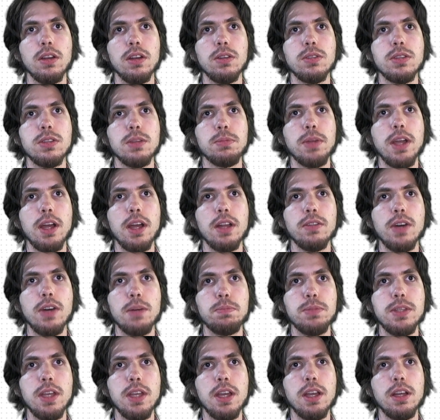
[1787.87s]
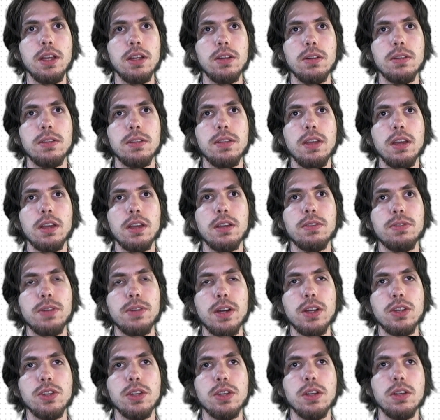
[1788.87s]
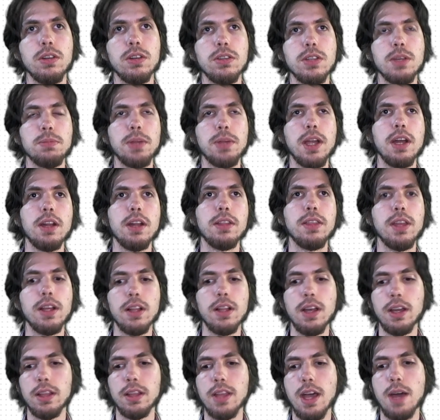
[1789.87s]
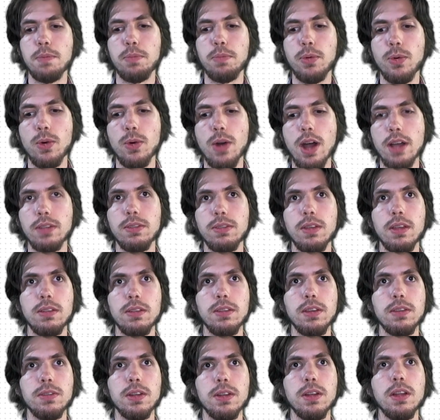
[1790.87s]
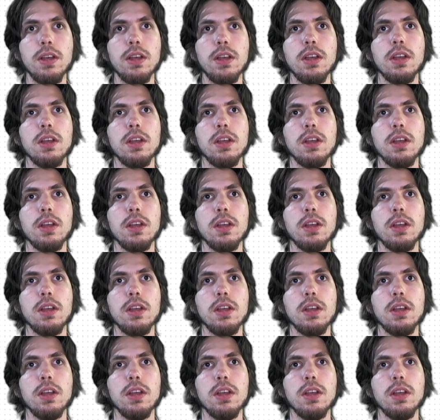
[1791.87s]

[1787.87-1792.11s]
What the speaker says: some kind of update or tick function or some kind of thing like that, process even.